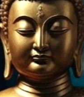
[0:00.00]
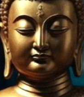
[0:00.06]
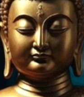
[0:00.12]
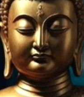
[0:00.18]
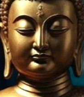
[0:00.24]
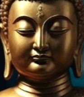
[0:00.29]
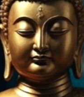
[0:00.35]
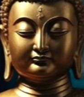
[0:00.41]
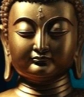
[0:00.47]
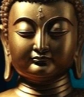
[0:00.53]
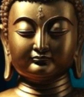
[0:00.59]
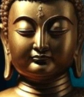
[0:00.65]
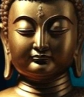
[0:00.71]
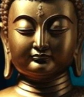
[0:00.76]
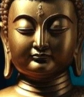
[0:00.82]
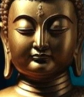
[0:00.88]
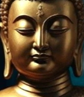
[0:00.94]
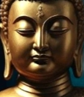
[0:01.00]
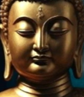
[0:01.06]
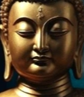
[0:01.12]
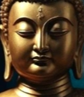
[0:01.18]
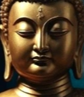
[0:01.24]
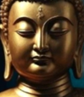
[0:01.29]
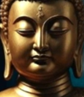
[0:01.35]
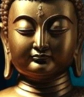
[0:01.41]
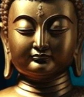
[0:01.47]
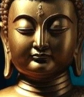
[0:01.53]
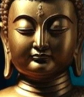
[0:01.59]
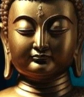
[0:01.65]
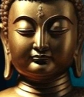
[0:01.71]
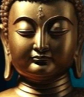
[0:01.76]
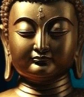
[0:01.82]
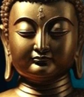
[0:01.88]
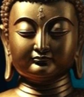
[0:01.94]

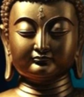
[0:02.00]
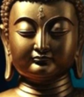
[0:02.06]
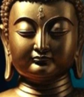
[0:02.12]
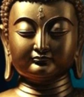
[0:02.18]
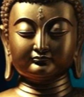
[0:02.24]
(silence)